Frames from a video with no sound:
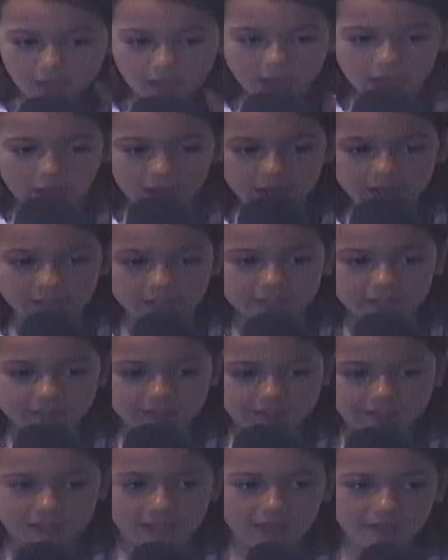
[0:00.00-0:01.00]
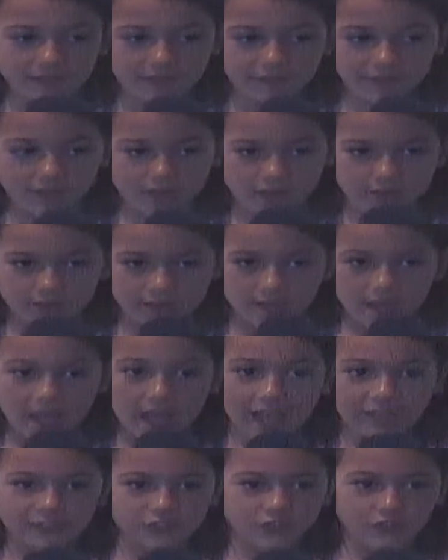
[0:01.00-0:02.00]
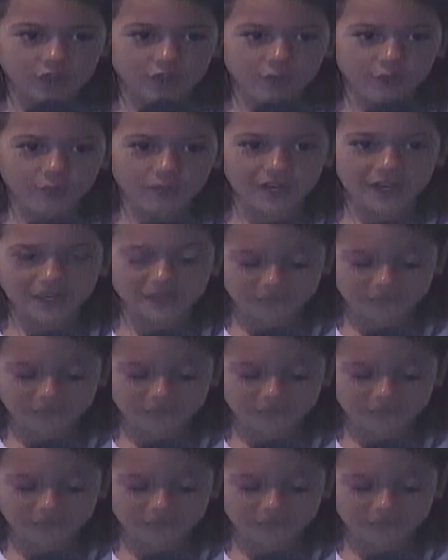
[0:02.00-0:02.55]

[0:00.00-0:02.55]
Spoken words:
and he is selling the extra wheat.